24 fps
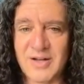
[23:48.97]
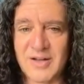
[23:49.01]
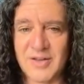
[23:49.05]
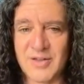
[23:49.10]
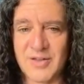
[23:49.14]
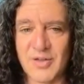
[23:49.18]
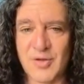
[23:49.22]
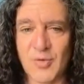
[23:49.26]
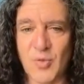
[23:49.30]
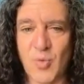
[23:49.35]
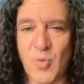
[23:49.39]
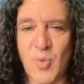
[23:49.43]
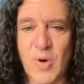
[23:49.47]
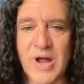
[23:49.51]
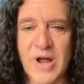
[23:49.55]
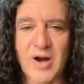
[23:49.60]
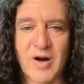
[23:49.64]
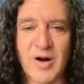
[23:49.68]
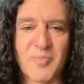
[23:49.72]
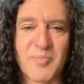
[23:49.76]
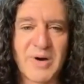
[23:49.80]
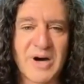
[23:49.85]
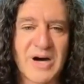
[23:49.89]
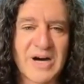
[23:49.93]
the way
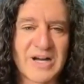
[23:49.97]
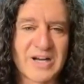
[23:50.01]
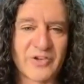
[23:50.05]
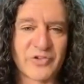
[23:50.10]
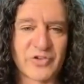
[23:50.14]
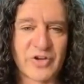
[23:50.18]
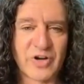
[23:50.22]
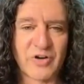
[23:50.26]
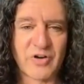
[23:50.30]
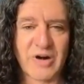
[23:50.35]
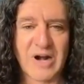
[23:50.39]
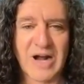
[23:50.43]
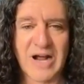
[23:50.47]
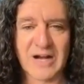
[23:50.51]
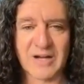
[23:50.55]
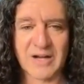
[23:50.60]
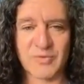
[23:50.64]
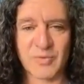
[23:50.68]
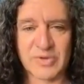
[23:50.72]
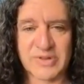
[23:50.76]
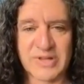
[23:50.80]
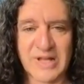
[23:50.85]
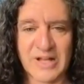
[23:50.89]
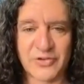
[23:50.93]
our bodies interact
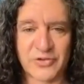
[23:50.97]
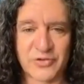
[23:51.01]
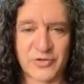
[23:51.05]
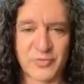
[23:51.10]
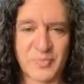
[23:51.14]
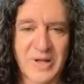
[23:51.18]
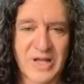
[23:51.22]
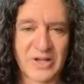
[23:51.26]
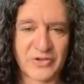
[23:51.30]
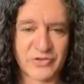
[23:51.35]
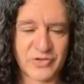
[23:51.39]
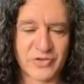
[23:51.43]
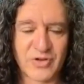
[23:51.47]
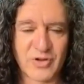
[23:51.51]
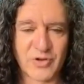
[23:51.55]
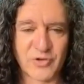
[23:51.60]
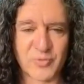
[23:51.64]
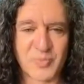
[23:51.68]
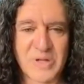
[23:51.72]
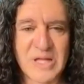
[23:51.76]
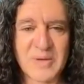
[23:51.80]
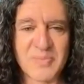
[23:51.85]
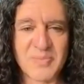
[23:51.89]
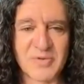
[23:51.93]
with that space and those
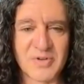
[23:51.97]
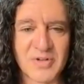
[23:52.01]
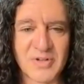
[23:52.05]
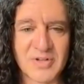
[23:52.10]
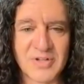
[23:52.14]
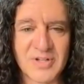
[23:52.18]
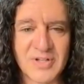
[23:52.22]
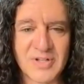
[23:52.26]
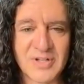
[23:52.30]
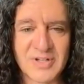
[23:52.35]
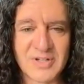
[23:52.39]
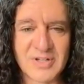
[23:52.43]
people